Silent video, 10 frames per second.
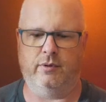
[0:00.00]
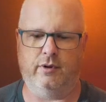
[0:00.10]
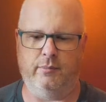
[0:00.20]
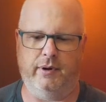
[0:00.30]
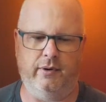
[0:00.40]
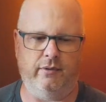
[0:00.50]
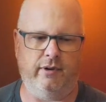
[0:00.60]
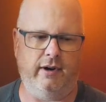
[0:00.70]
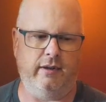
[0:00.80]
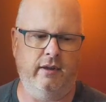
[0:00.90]
to have come out
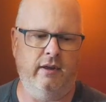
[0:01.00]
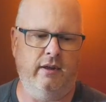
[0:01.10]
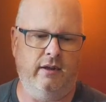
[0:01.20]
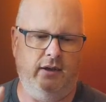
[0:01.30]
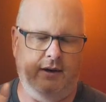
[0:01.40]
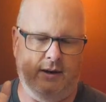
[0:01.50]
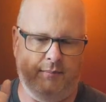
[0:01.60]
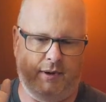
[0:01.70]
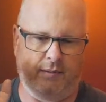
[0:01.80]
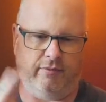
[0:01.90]
alright.
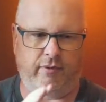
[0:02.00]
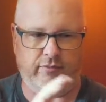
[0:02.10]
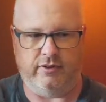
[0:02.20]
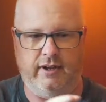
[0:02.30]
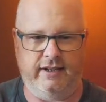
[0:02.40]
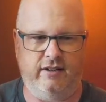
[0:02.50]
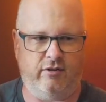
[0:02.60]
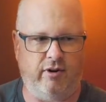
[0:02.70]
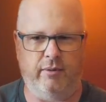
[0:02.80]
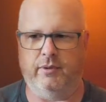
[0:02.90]
However, obviously I need to
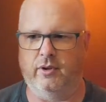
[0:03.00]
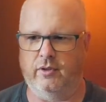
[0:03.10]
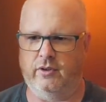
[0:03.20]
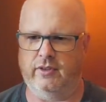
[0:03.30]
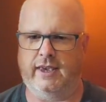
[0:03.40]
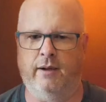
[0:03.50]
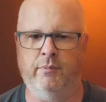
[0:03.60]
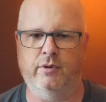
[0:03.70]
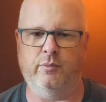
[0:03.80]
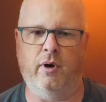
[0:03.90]
try it with all the other
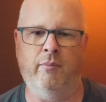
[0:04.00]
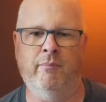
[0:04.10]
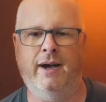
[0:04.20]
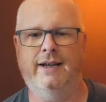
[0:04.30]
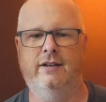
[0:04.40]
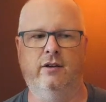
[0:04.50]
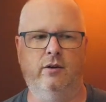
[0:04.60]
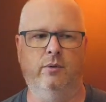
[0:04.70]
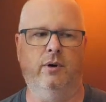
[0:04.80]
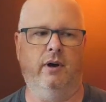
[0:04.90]
cameras. What I might
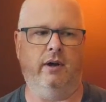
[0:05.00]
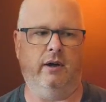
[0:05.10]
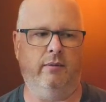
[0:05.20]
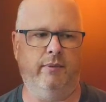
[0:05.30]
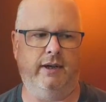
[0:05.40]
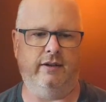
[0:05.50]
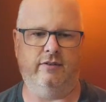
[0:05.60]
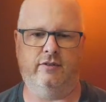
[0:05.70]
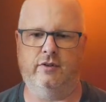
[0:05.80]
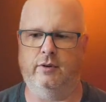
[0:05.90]
do
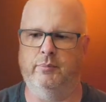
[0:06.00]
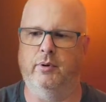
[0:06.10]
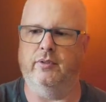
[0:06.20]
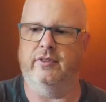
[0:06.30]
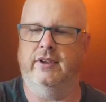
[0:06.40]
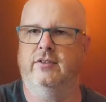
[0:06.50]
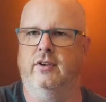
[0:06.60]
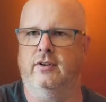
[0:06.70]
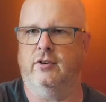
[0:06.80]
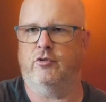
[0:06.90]
is to put this
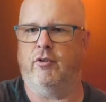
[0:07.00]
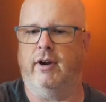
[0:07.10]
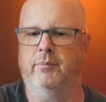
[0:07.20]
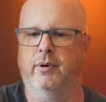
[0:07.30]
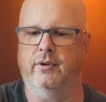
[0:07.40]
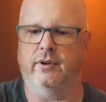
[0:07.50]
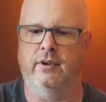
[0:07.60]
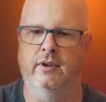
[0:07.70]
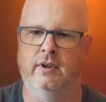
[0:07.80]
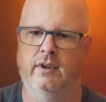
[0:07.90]
on a tripod.
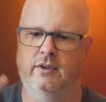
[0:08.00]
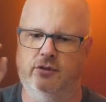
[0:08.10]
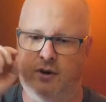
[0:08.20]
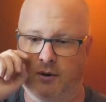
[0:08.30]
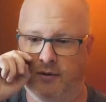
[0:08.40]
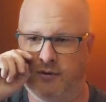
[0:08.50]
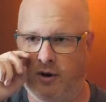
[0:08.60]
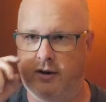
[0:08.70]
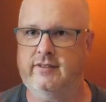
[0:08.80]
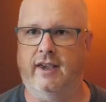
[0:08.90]
So I've
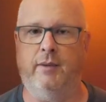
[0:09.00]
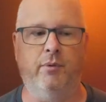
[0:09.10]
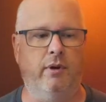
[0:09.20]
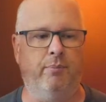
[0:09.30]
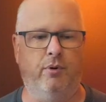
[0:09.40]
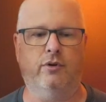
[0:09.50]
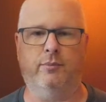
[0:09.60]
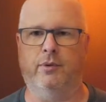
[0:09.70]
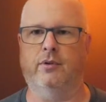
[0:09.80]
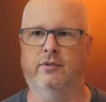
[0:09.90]
got a table, a
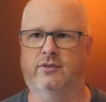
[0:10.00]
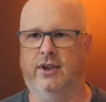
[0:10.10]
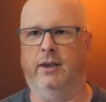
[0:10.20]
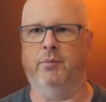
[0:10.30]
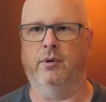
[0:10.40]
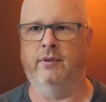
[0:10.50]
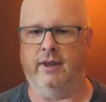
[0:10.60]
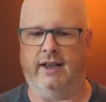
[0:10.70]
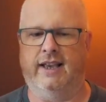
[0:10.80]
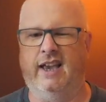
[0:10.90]
portable table,
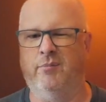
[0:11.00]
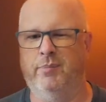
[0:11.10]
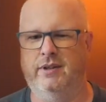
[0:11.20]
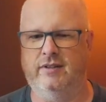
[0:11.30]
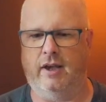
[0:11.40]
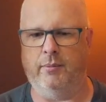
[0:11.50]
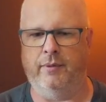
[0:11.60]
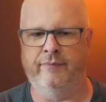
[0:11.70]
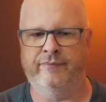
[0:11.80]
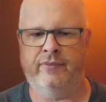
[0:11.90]
like a camping
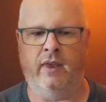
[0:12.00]
table,